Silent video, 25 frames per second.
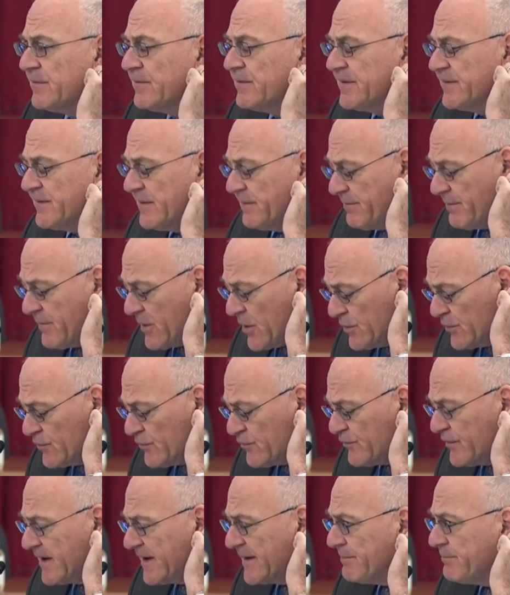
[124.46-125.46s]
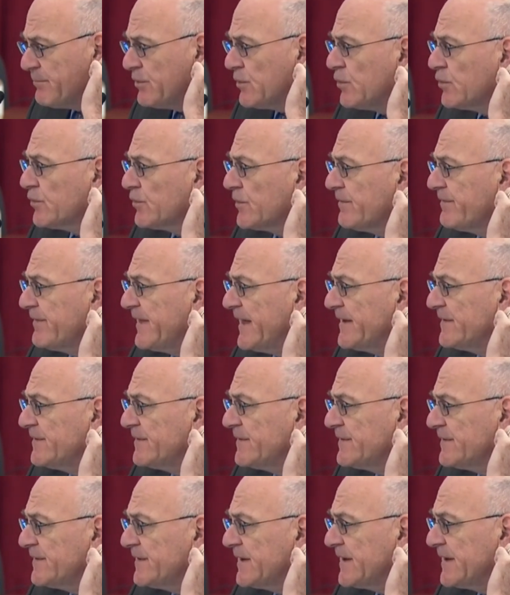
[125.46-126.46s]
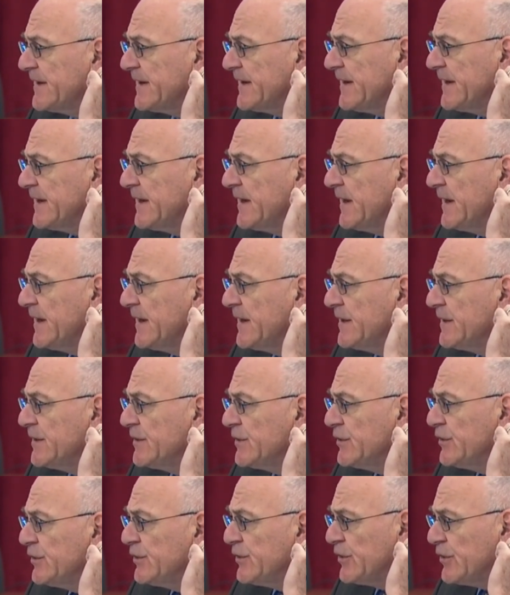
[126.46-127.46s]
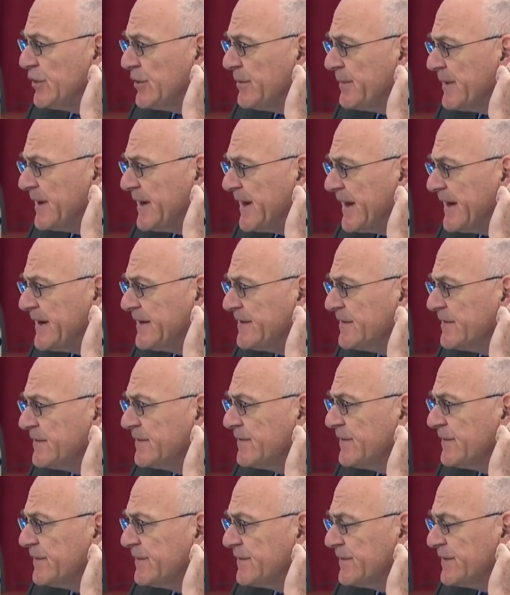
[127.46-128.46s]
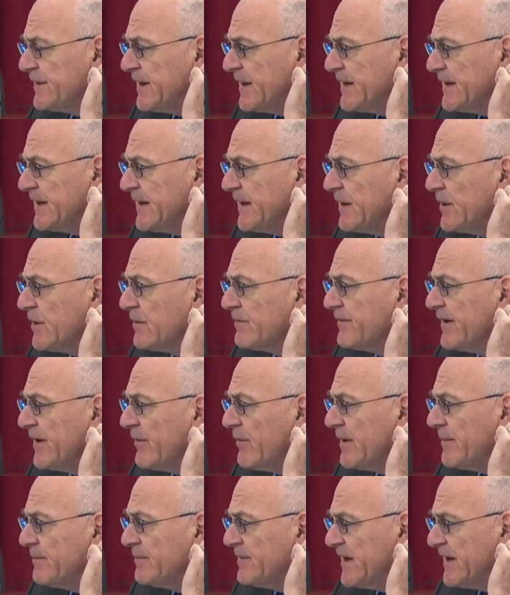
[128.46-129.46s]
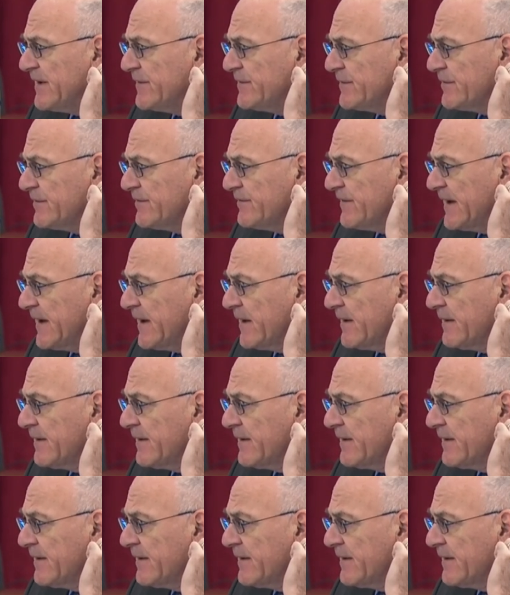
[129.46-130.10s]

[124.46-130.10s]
Monitoring Board of that study terminated the study of remdesivir,